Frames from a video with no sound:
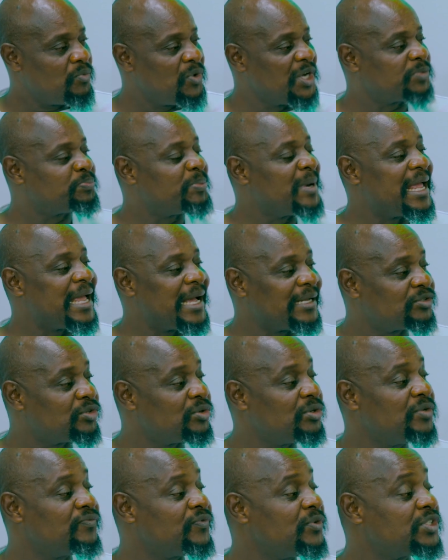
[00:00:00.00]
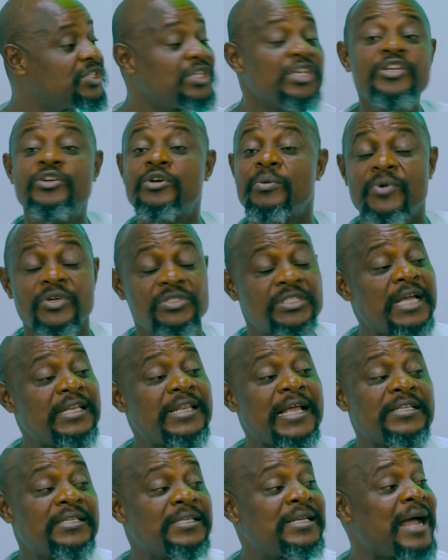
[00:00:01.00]
which player do you even see in Remo Stars
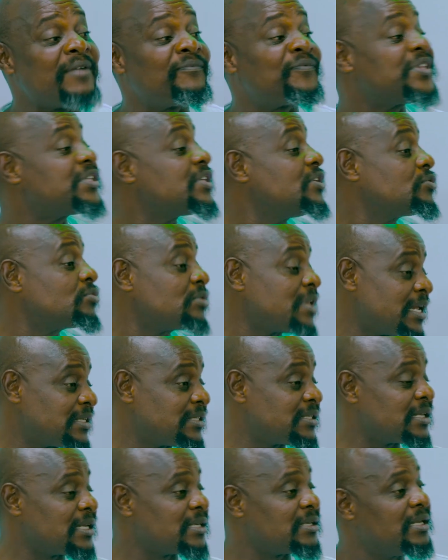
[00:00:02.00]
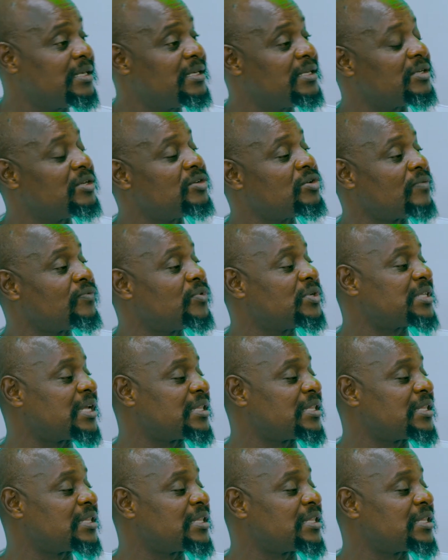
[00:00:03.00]
that can fit into that any of those?